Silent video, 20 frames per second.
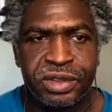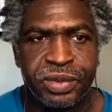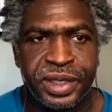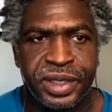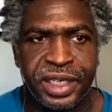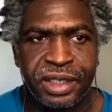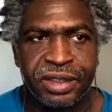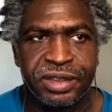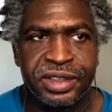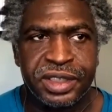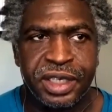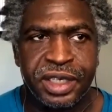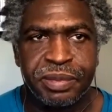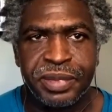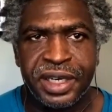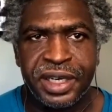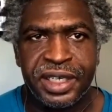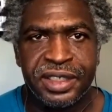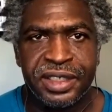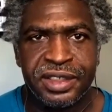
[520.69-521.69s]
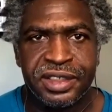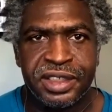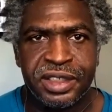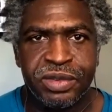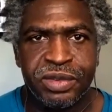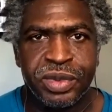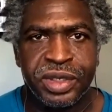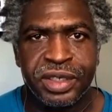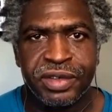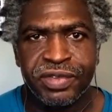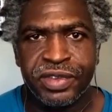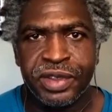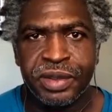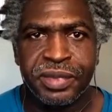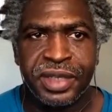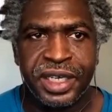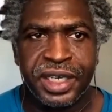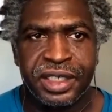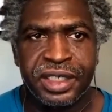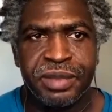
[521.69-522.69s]
in a while I'll stop by and see one of them
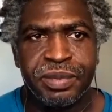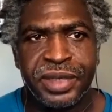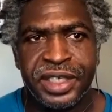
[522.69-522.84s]
like in